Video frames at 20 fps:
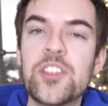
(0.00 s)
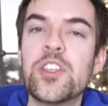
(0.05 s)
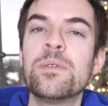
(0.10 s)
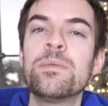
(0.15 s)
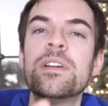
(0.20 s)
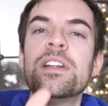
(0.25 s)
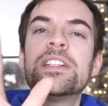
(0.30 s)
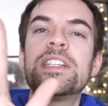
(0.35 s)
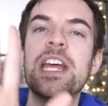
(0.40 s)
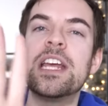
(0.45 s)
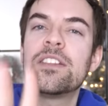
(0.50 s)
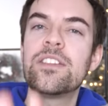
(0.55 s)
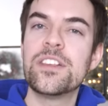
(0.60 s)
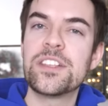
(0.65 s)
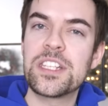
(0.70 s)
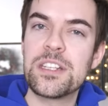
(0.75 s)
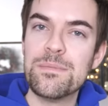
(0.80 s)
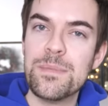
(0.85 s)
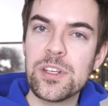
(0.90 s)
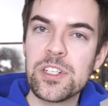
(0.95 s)
So I'm gonna take
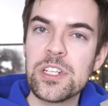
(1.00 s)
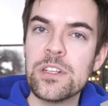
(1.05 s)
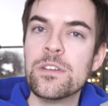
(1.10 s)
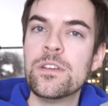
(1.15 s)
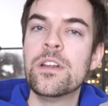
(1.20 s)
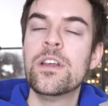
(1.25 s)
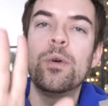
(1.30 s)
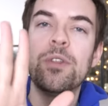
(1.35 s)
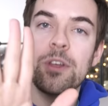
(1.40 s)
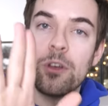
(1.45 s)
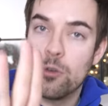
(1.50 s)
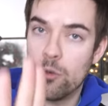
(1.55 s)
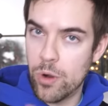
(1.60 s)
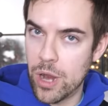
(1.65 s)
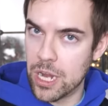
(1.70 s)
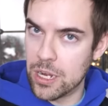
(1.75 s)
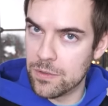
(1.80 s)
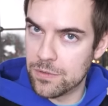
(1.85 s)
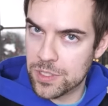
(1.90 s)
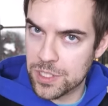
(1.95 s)
this submission with a
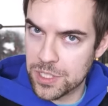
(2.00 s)
grain of